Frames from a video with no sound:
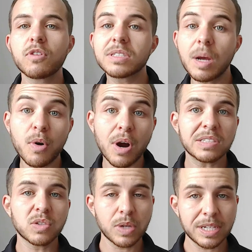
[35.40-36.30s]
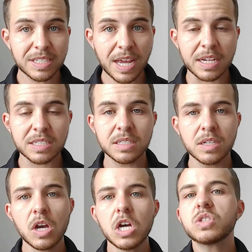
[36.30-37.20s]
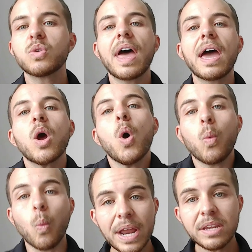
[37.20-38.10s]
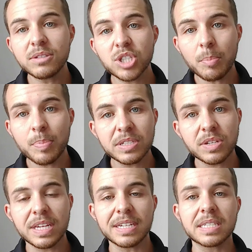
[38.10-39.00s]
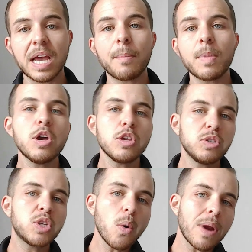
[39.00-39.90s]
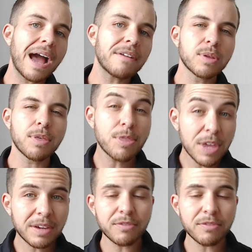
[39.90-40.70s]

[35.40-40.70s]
for summarize a written text, so that when you jump into the exam, you don't have to think